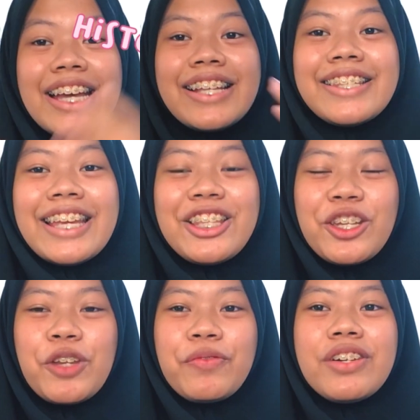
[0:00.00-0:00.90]
State
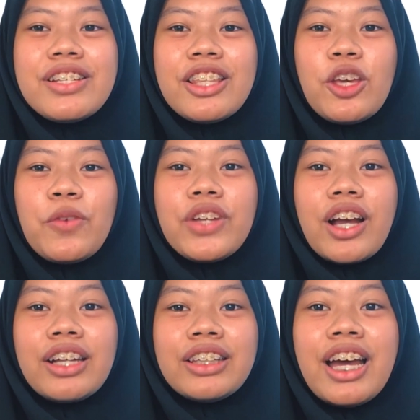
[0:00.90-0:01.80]
University of
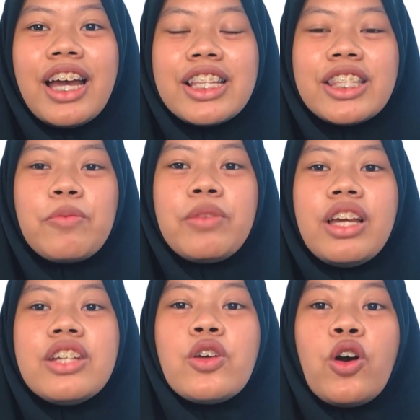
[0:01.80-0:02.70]
Jakarta
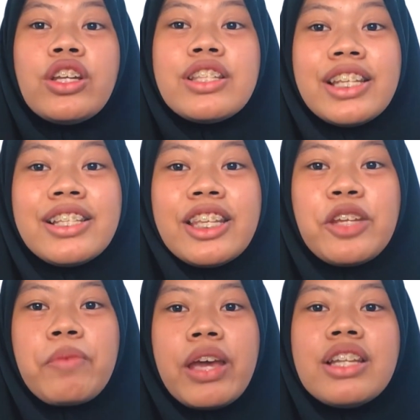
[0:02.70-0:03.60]
established on
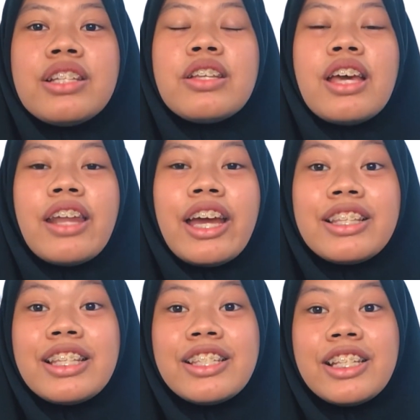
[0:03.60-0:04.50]
16 May
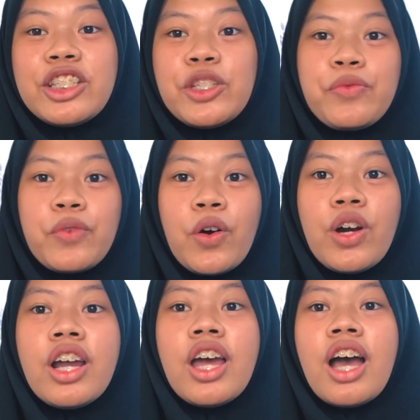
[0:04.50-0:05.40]

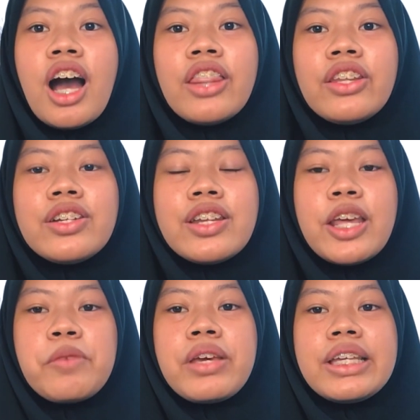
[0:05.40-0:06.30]
1964 under the
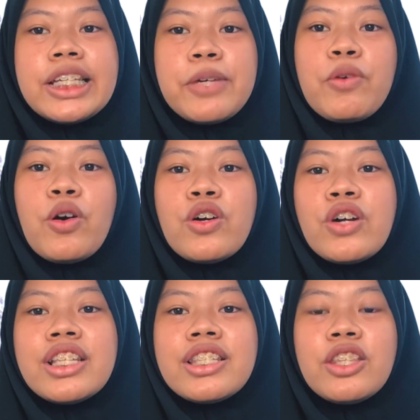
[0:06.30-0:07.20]
name IKIP, or
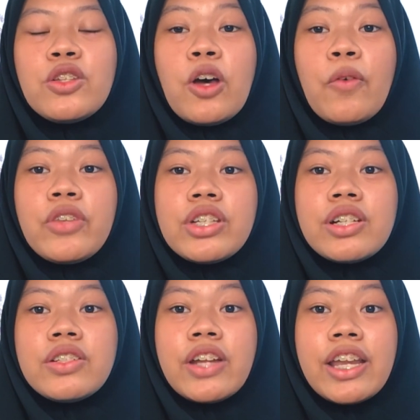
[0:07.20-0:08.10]
Institute of
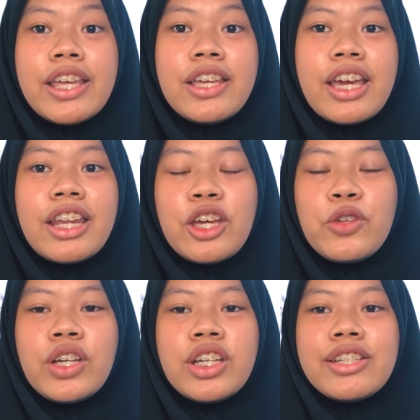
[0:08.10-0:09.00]
Teacher Training and
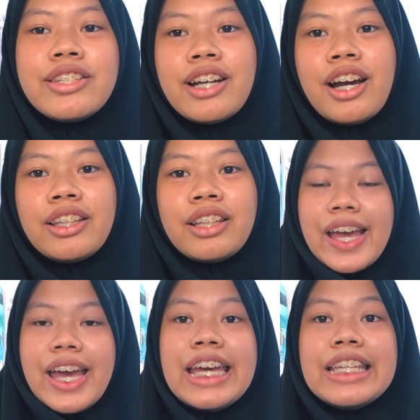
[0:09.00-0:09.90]
Education Jakarta.
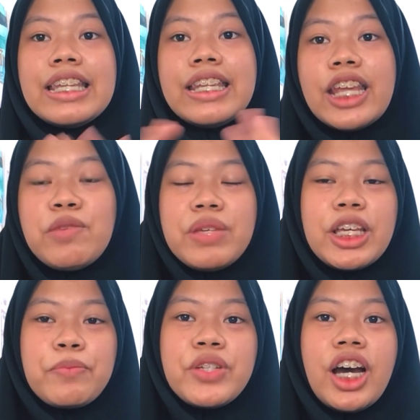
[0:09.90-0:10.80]
The name
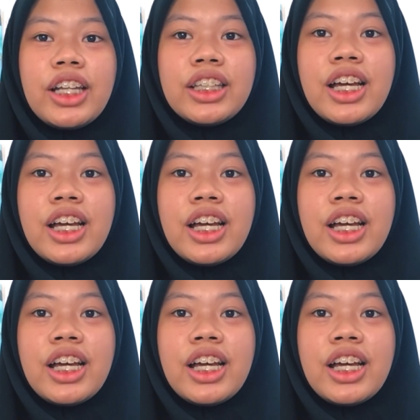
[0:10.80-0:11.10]
IKIP Jakarta